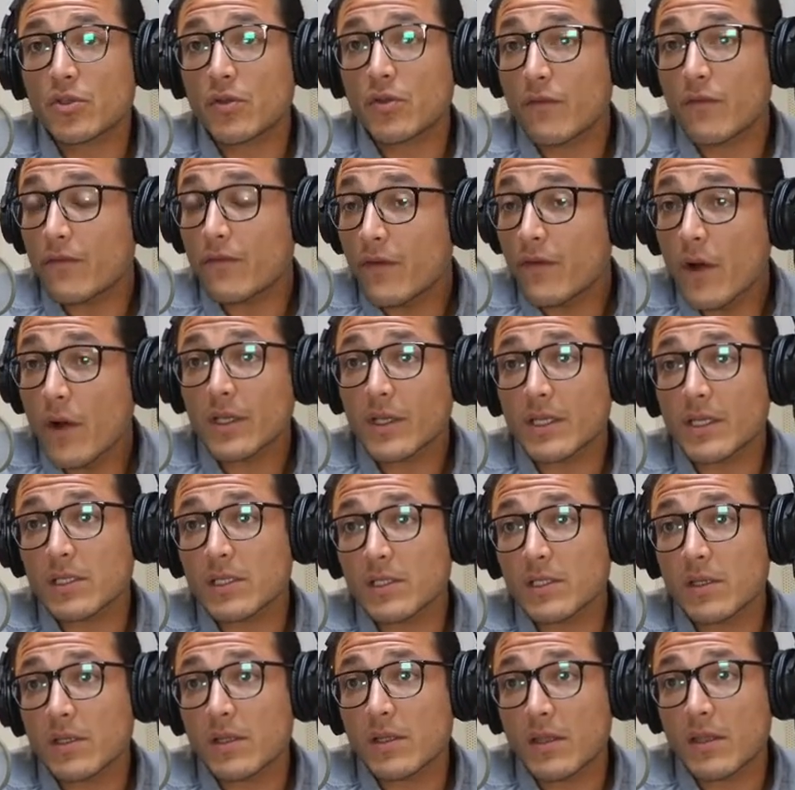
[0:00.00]
The
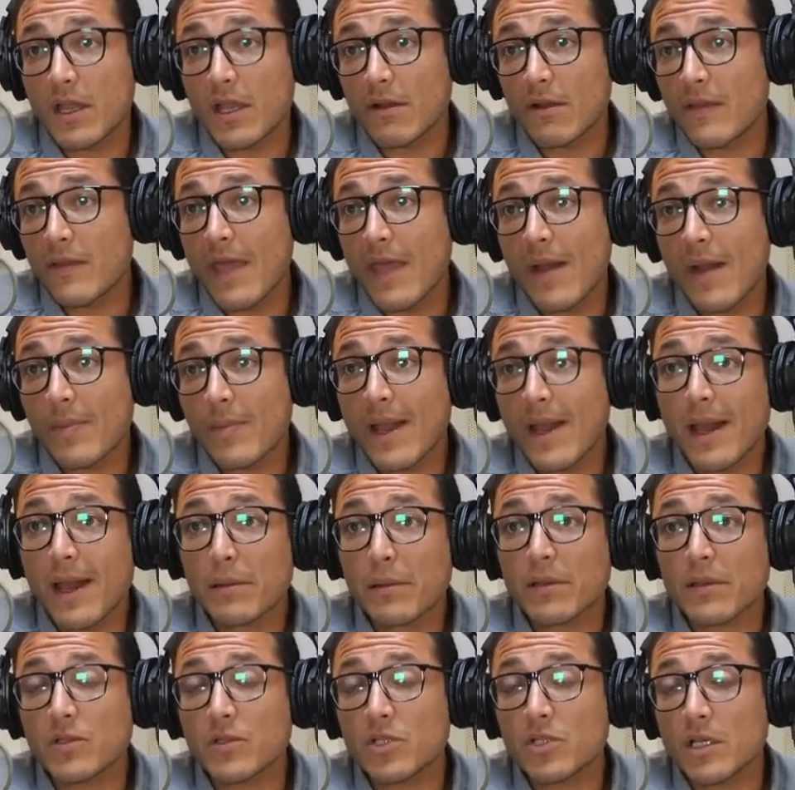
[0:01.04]
focus there in that
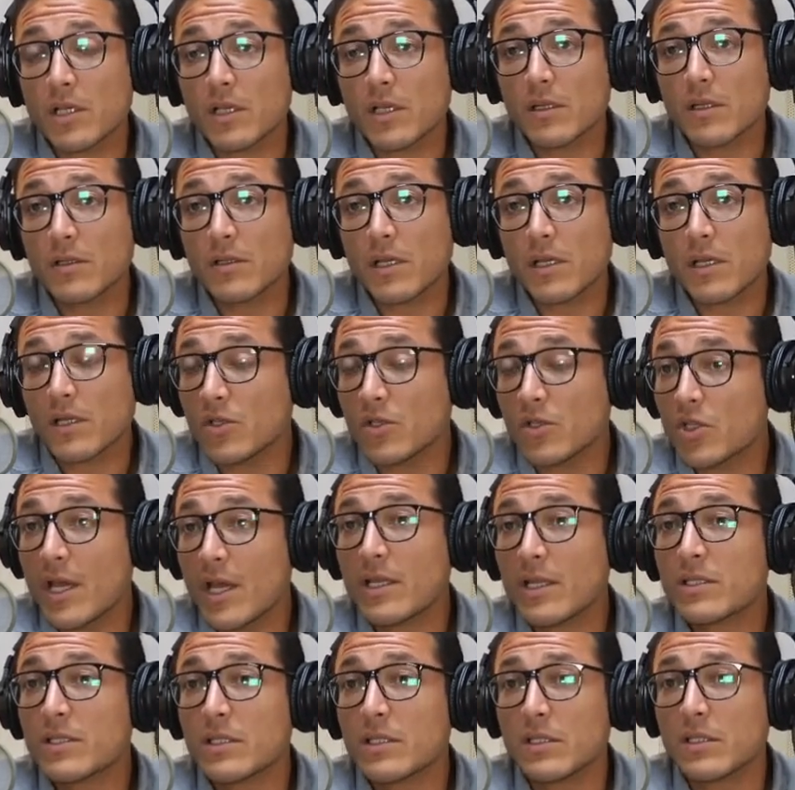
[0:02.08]
passage in
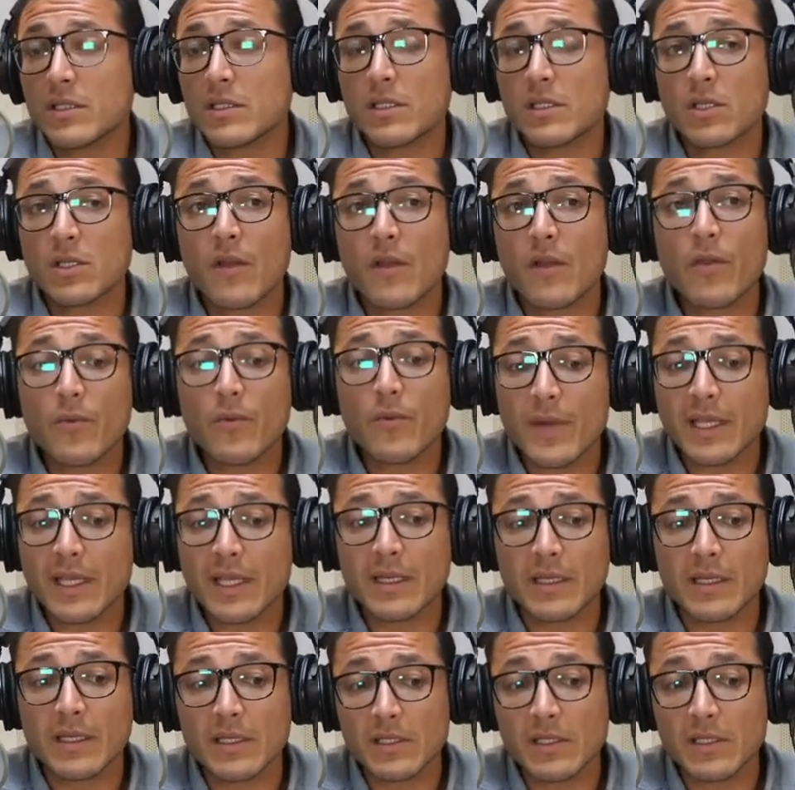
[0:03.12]
Genesis is on the
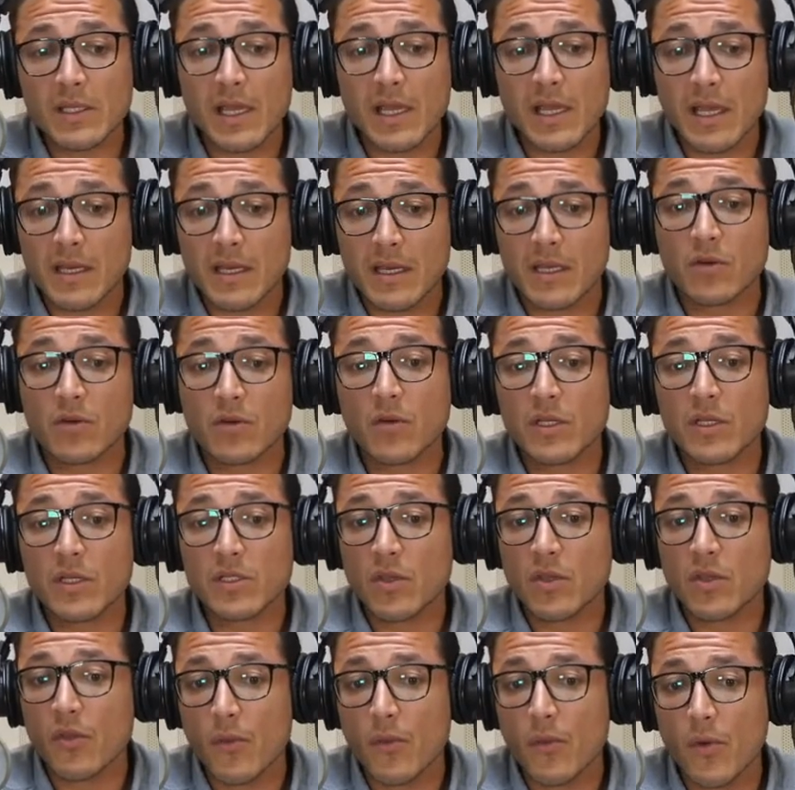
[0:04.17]
wickedness that had
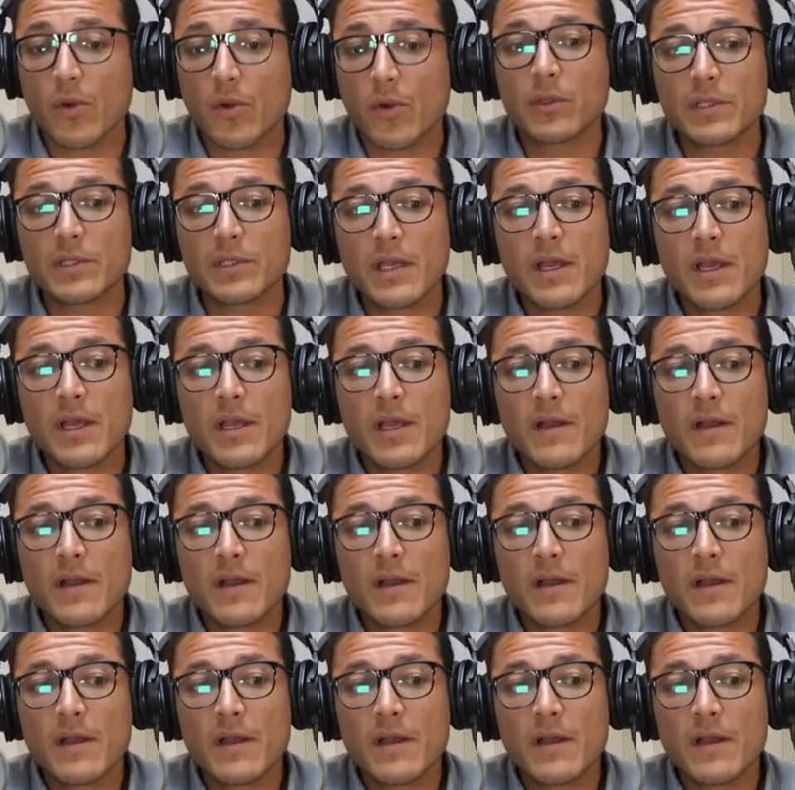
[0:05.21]
increased in the world.